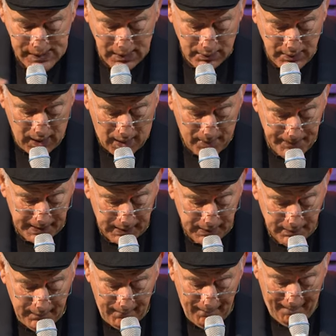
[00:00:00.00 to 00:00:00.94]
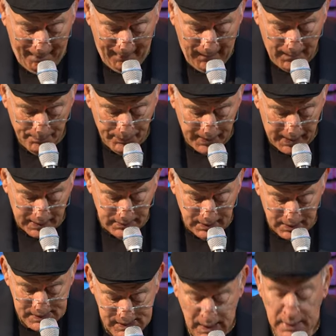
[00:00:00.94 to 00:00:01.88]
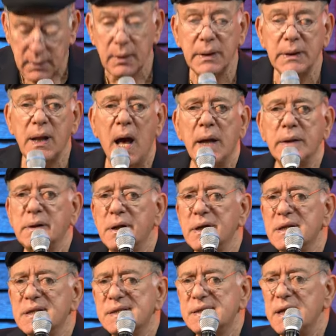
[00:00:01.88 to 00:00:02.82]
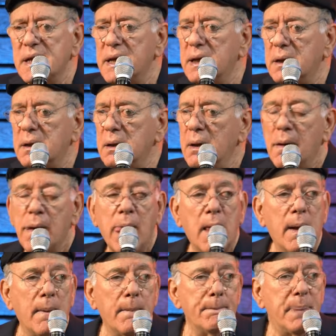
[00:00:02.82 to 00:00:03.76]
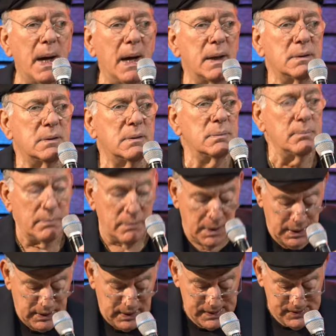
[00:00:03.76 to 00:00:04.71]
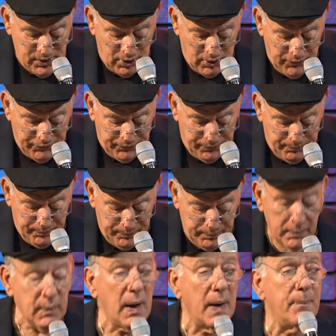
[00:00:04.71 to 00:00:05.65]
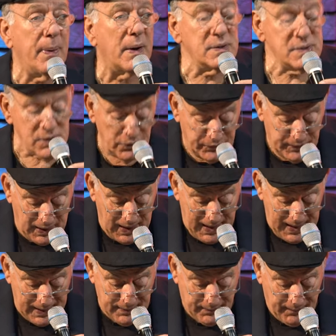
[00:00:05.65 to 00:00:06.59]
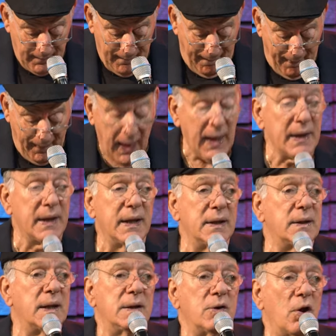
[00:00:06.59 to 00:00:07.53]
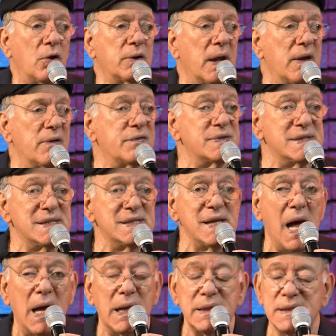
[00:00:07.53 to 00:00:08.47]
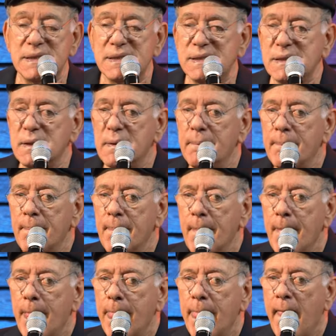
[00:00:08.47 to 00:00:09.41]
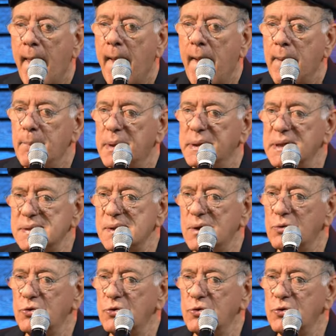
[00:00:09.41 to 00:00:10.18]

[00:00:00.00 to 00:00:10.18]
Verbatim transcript: are coming, and they're saying, he died in his sin, but he deserved a parcel of the land, and he did not have sons. But these are